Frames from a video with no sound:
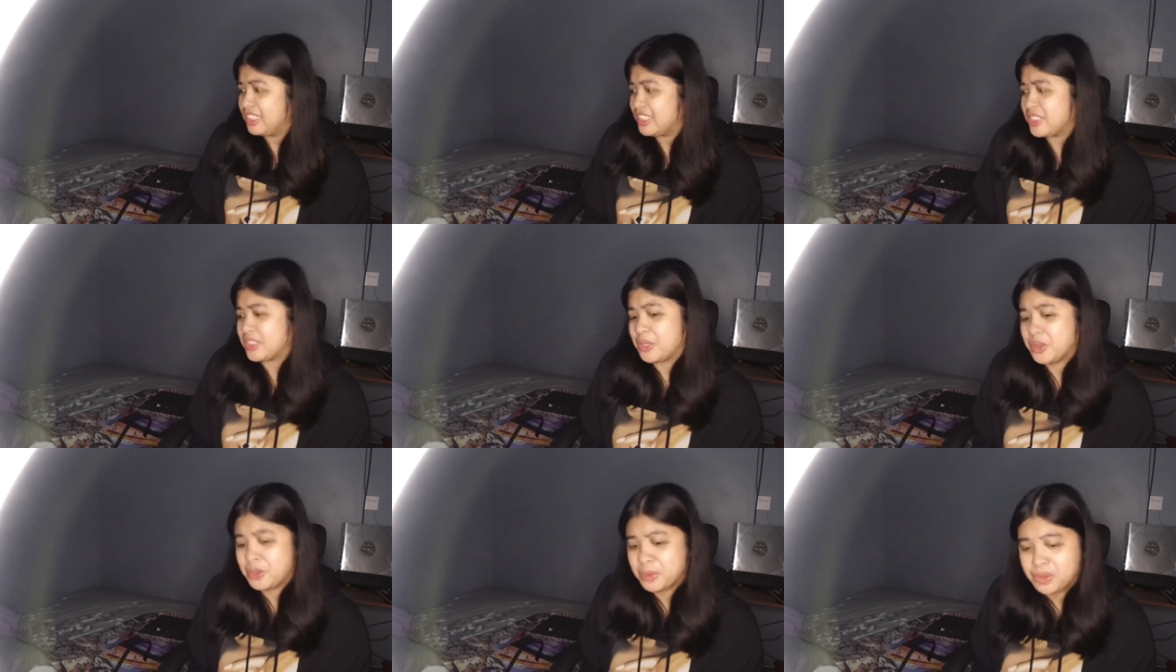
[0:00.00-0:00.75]

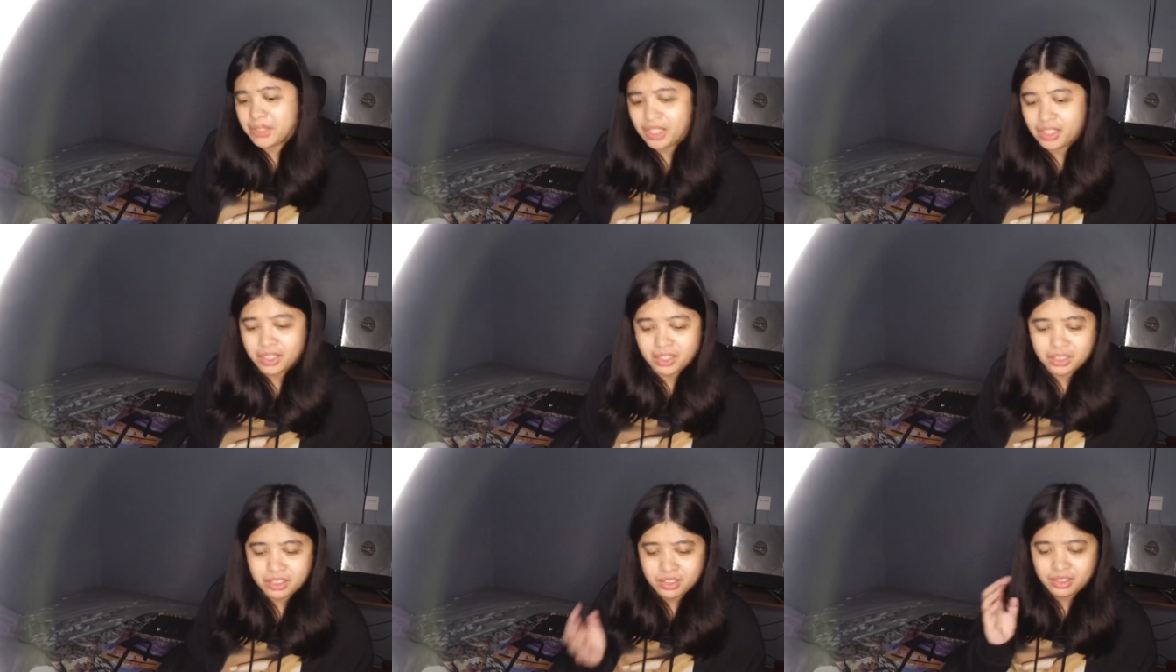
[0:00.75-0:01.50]
So I'll
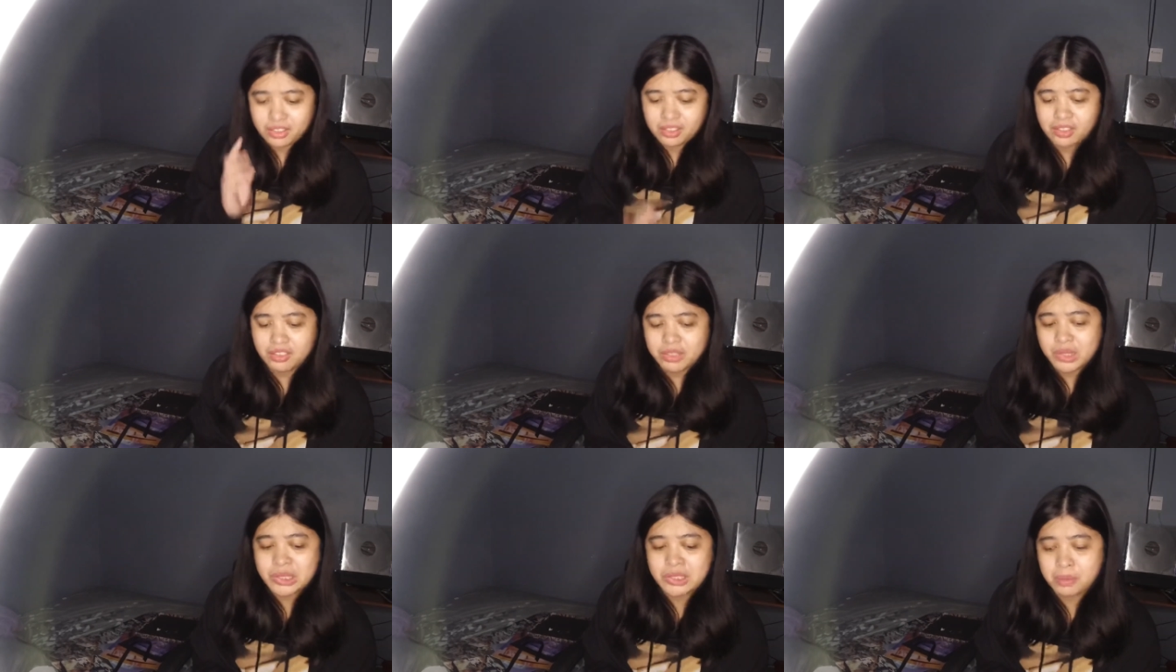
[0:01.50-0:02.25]
give
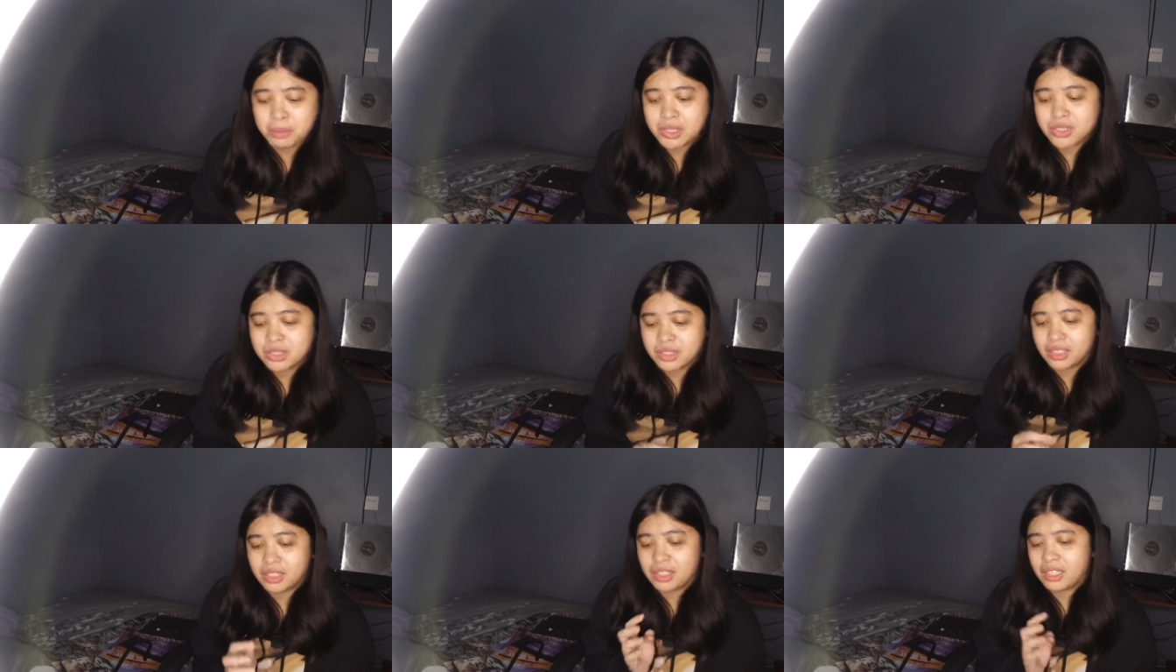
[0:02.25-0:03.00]
you snippets
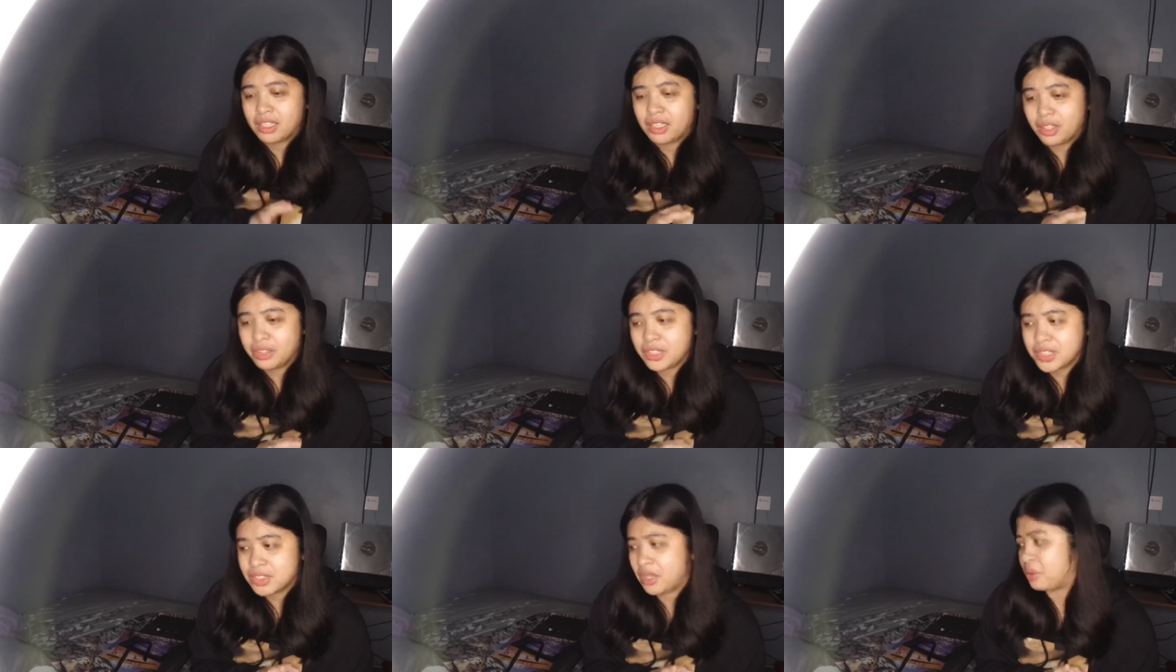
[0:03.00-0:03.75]
on how
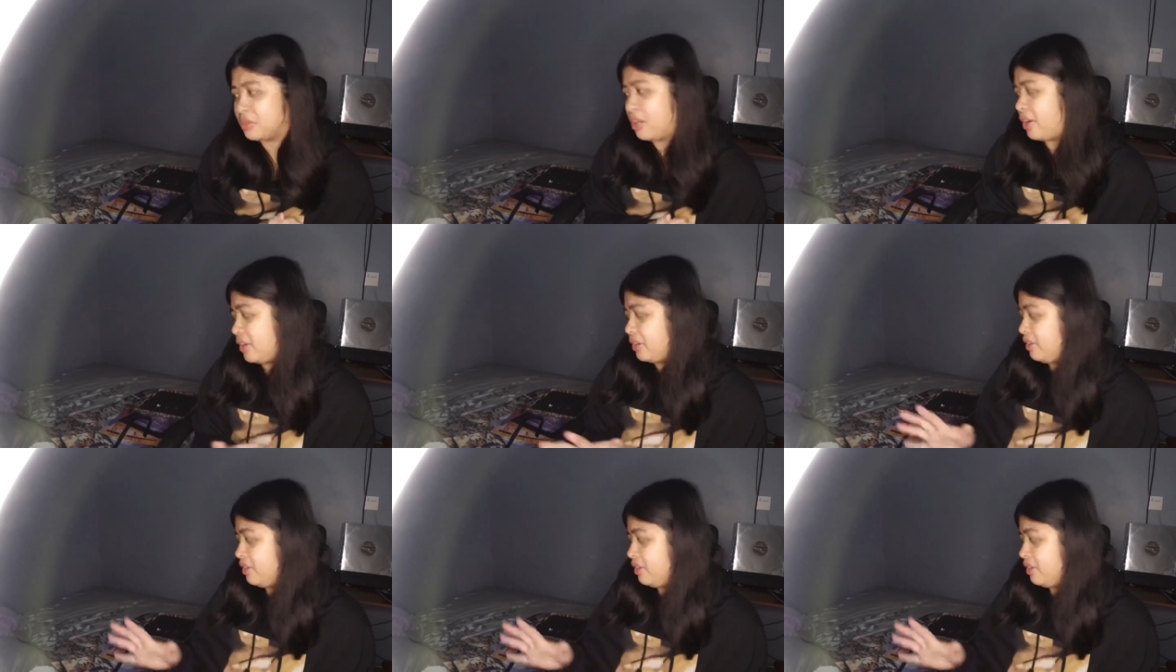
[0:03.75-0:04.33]
this sound like